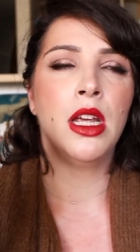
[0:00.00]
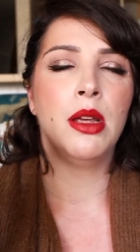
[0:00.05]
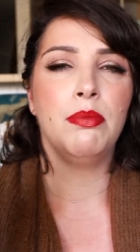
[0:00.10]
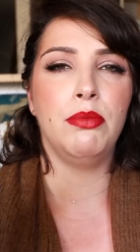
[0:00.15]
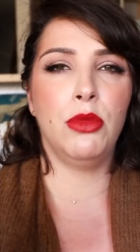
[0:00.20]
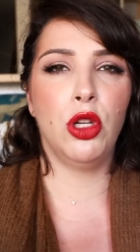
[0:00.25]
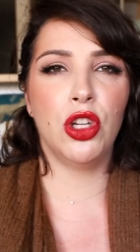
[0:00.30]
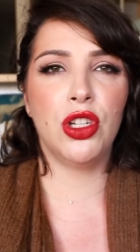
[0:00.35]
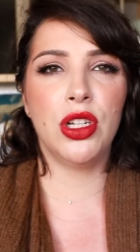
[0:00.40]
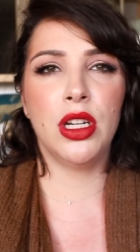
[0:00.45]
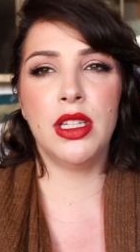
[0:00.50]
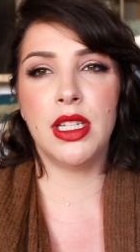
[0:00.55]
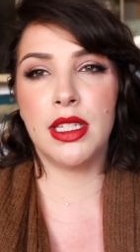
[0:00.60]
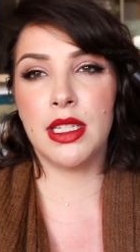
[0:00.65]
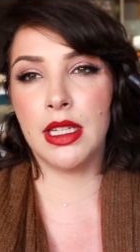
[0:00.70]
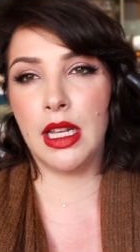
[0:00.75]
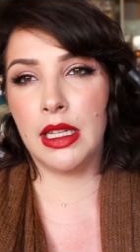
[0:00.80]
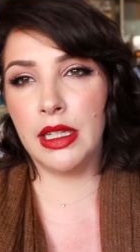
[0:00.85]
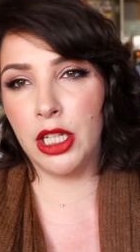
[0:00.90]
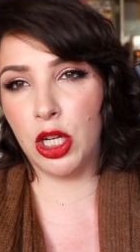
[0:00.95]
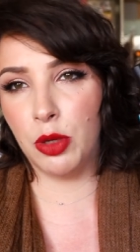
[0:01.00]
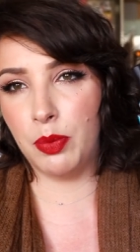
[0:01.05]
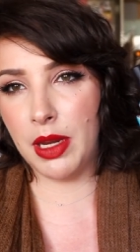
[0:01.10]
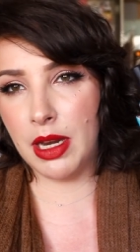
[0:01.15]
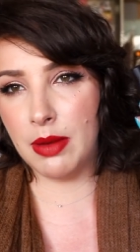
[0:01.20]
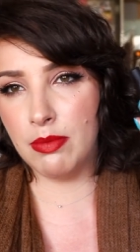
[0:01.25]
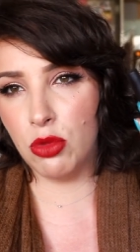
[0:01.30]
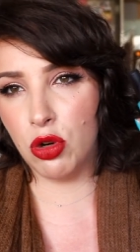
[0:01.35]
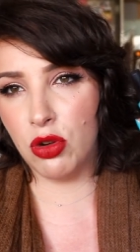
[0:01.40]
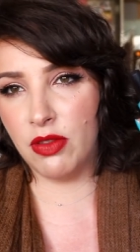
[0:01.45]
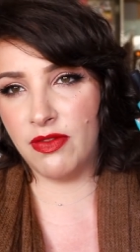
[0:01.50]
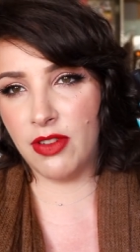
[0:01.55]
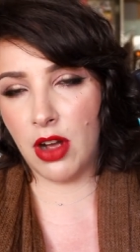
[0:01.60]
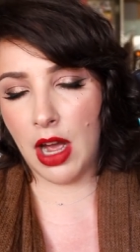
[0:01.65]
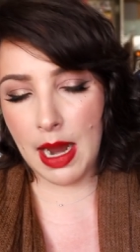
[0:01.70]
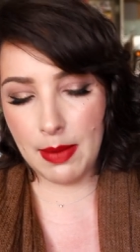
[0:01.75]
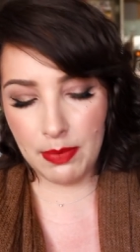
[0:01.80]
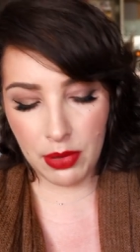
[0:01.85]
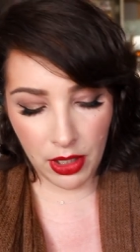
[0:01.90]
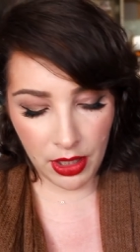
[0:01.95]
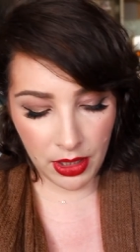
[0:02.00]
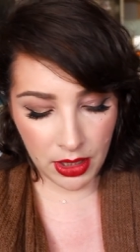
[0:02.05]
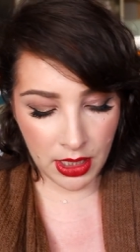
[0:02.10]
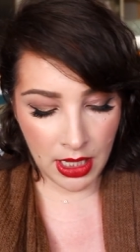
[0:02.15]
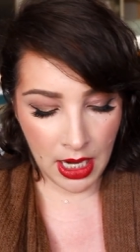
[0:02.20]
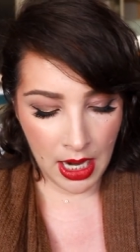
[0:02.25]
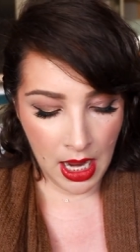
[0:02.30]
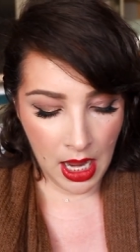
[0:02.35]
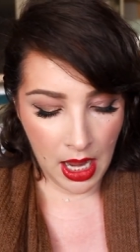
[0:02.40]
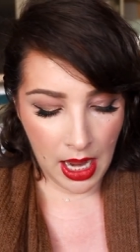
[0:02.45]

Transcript: muted. This is a little bit more vibrant.